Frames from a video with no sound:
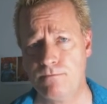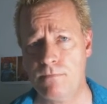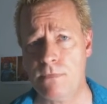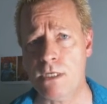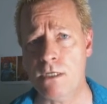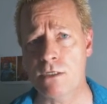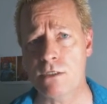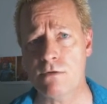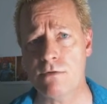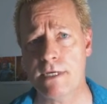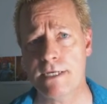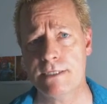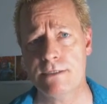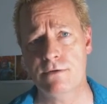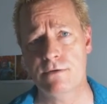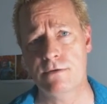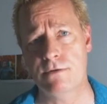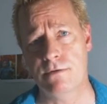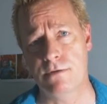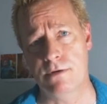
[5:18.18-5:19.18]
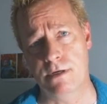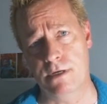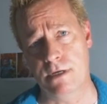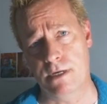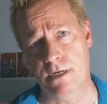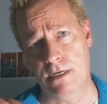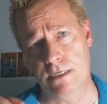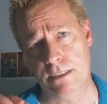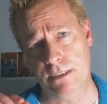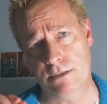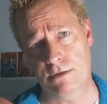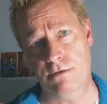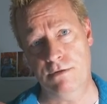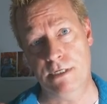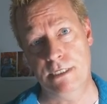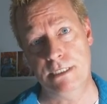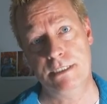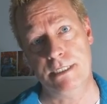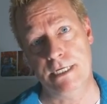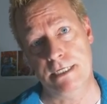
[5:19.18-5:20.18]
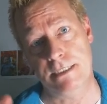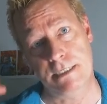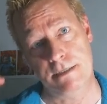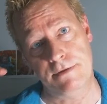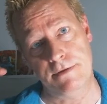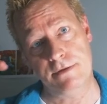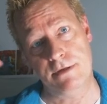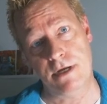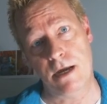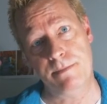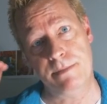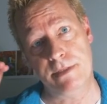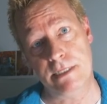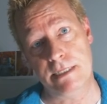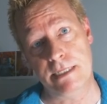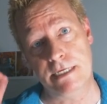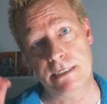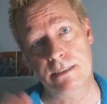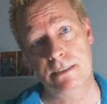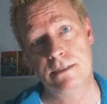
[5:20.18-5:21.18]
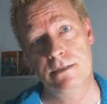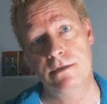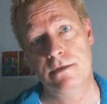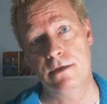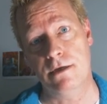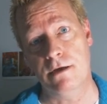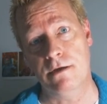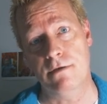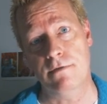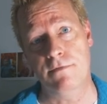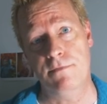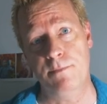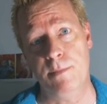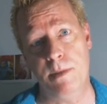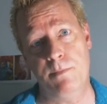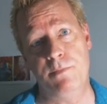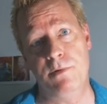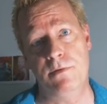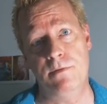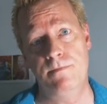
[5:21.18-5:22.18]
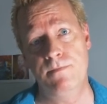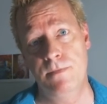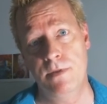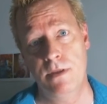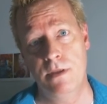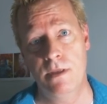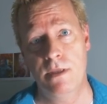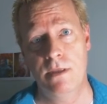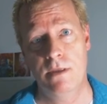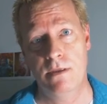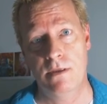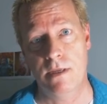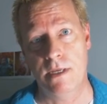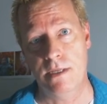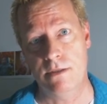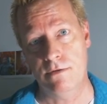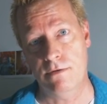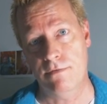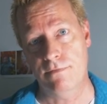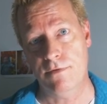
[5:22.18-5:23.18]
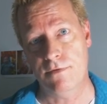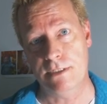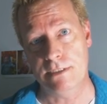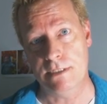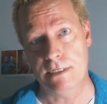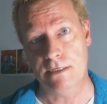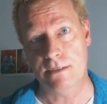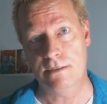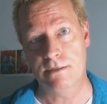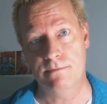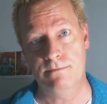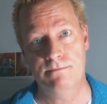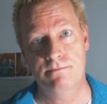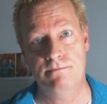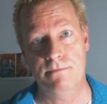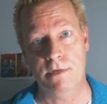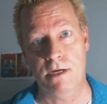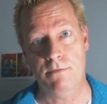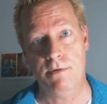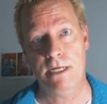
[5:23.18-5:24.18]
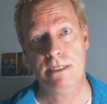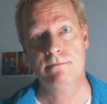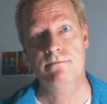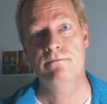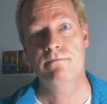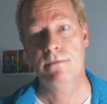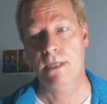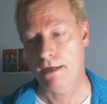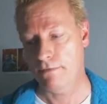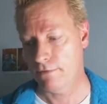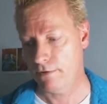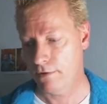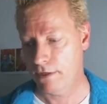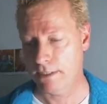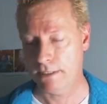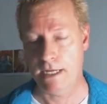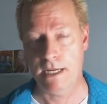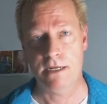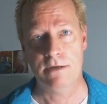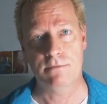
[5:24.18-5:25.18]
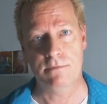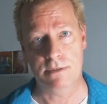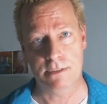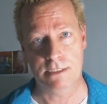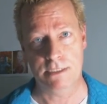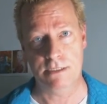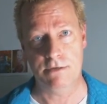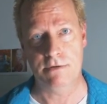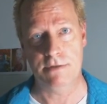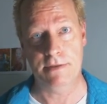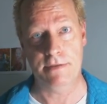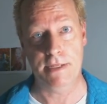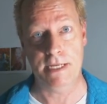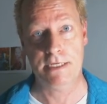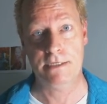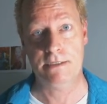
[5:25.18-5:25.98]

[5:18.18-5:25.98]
so that your story stays at the top of the list of people in your friends list. All right, have a great day. We'll see you in the next